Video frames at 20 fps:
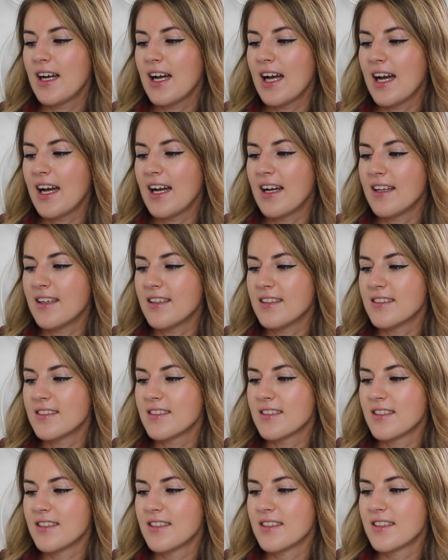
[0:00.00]

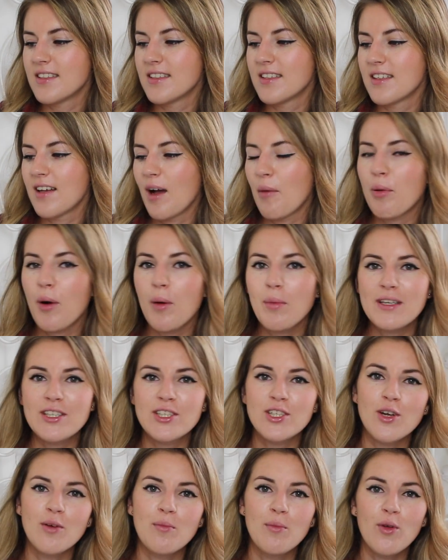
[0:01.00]
And I probably
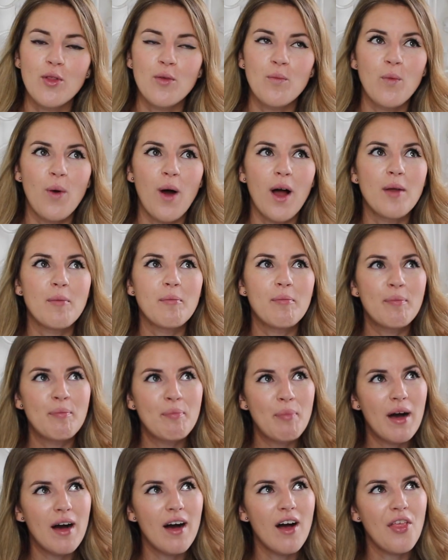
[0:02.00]
should have got more than one,
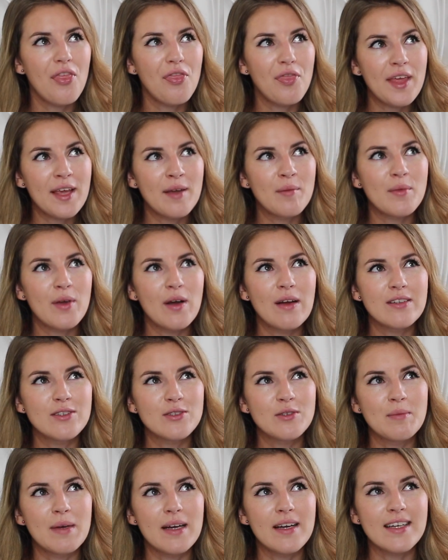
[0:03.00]
but I think I'm going
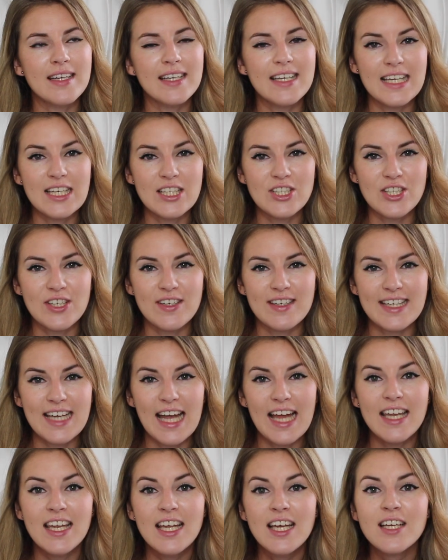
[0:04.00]
to America next year
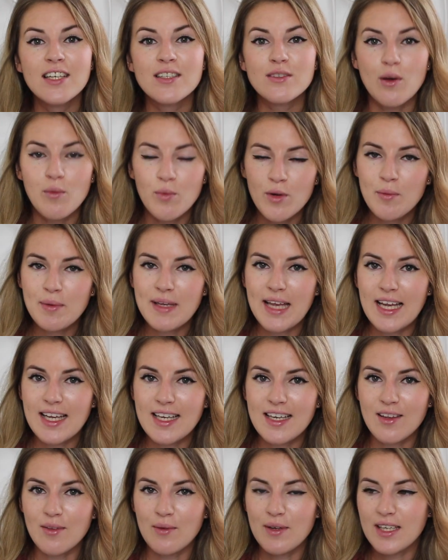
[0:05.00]
again, so I will be
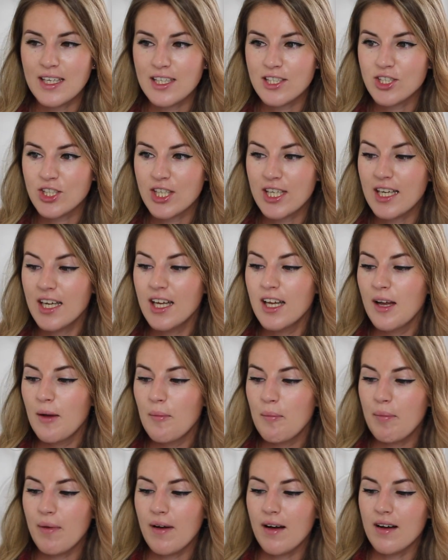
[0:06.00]
getting another one next year,
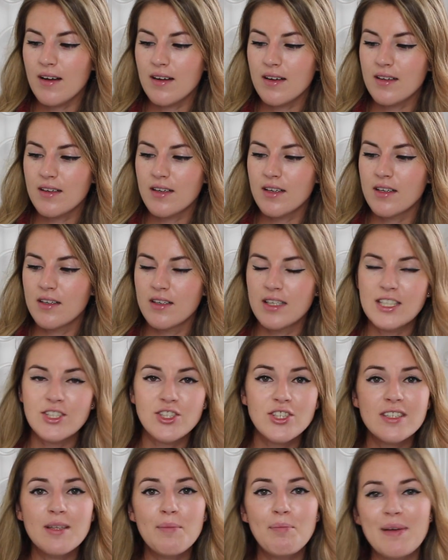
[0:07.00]
but
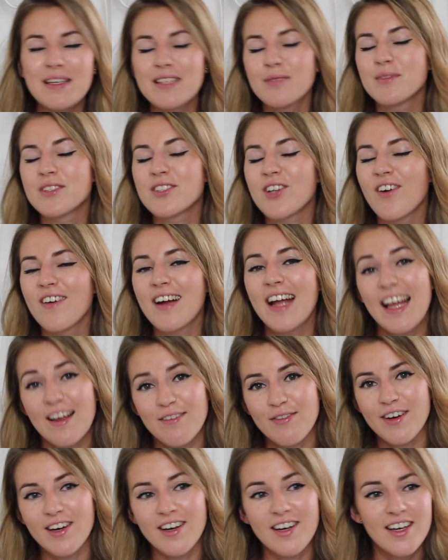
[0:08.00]
it's just the best mascara
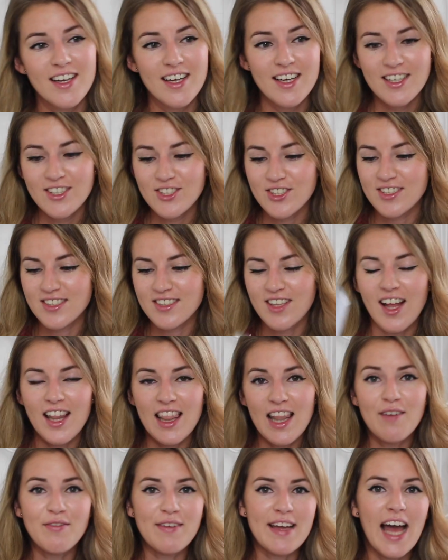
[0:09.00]
ever. Just,
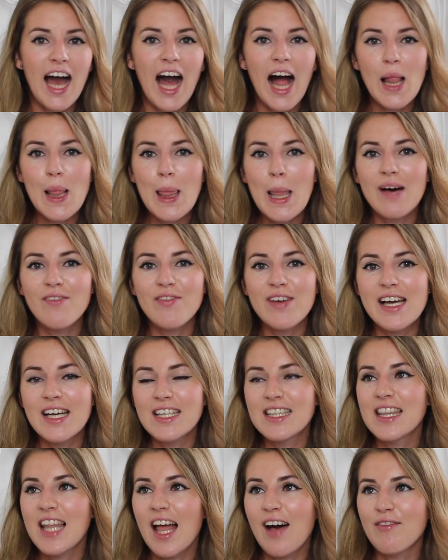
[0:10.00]
I love it. I love
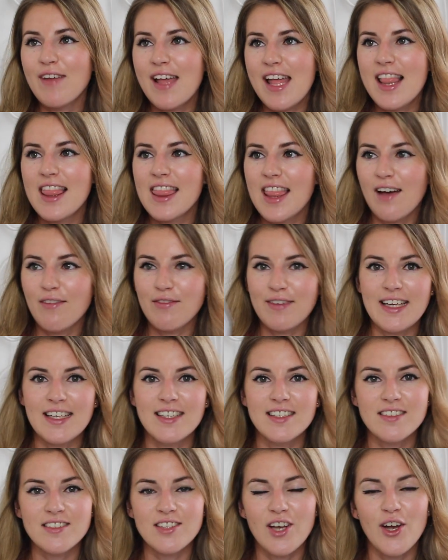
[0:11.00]
it, love it, love
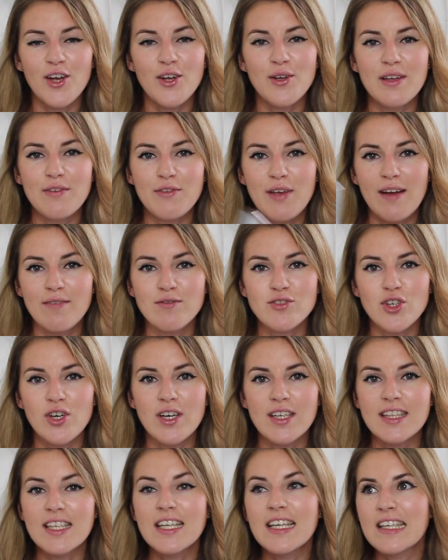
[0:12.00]
it. So if you haven't
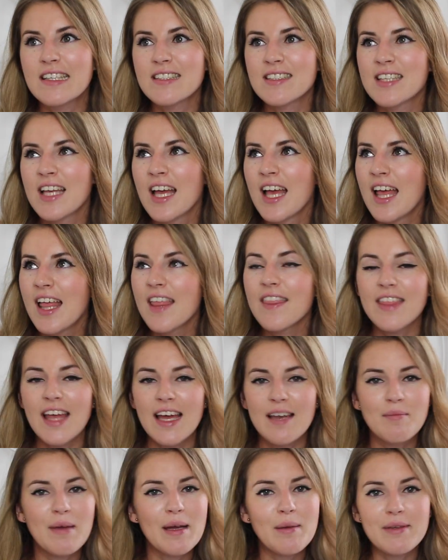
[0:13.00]
tried this,
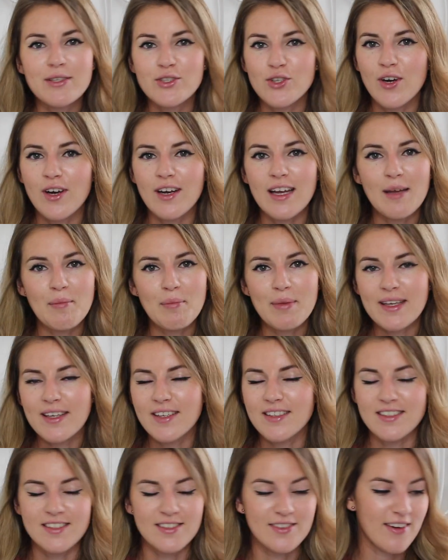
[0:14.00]
then maybe try it
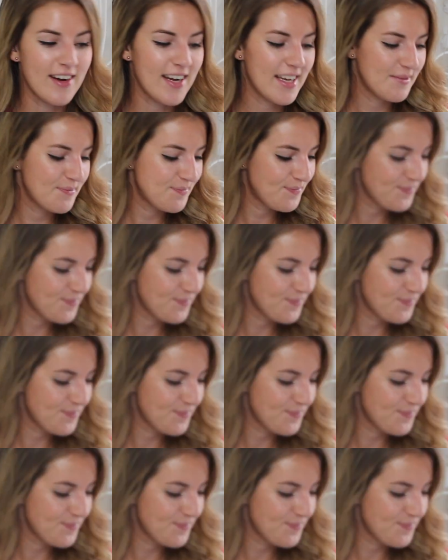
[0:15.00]
because it's great.